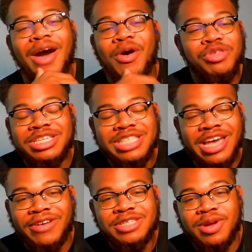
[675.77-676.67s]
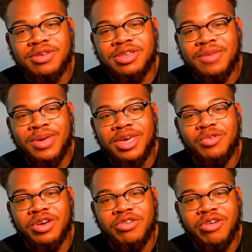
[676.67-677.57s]
I was just never expecting him to pick
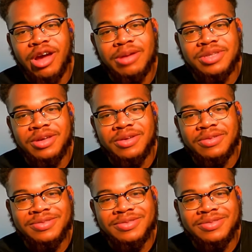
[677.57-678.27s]
Quentin Grimes, though.